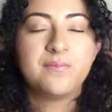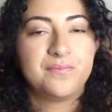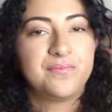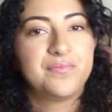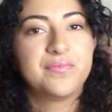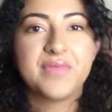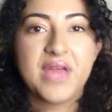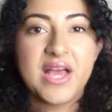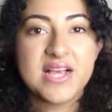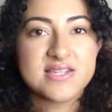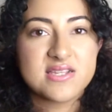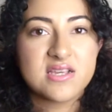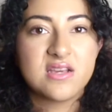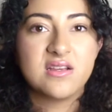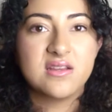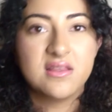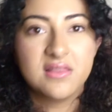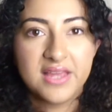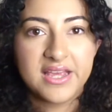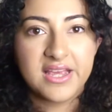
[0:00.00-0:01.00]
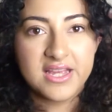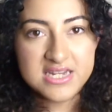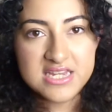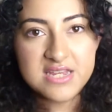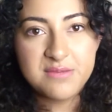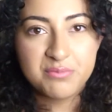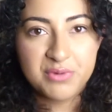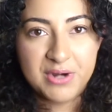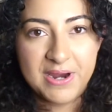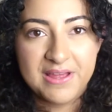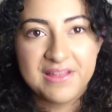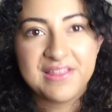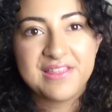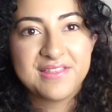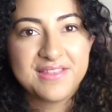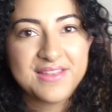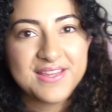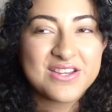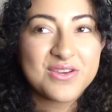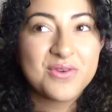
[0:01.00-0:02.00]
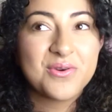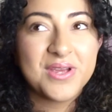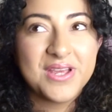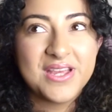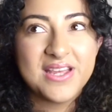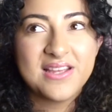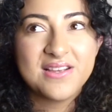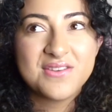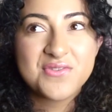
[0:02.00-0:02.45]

That's like a deep breath. Okay,